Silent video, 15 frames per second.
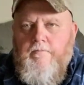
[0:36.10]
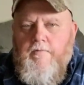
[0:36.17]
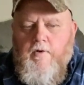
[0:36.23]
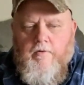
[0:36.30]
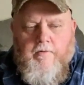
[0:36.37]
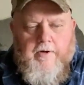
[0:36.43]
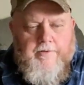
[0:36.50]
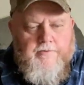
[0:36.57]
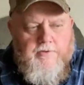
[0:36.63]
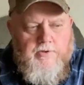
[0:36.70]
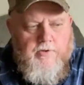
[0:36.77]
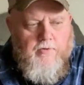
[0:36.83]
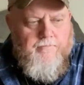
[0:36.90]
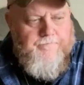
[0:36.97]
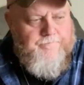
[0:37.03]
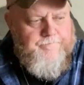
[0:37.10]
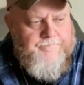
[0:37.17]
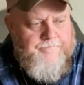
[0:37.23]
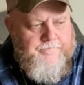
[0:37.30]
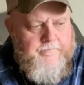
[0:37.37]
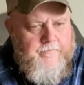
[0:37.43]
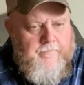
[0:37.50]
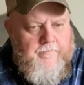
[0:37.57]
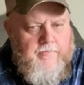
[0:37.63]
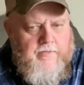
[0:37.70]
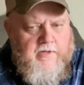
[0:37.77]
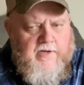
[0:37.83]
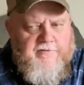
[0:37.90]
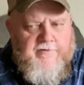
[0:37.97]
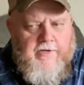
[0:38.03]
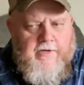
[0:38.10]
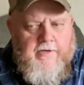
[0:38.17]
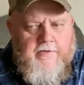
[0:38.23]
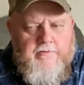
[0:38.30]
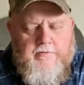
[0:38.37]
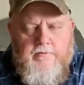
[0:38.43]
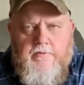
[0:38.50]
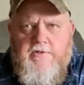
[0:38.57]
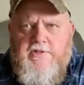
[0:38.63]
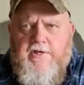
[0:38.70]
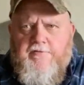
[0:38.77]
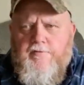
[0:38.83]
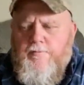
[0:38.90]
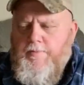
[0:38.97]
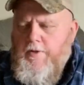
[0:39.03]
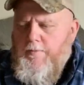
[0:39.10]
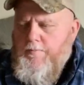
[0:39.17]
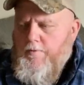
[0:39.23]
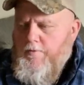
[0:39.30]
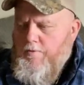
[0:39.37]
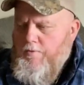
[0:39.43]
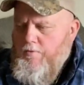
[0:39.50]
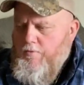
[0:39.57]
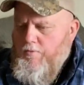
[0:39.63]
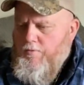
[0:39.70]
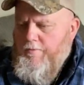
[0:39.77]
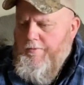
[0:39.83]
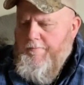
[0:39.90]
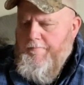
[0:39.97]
Alright, so I've had several people who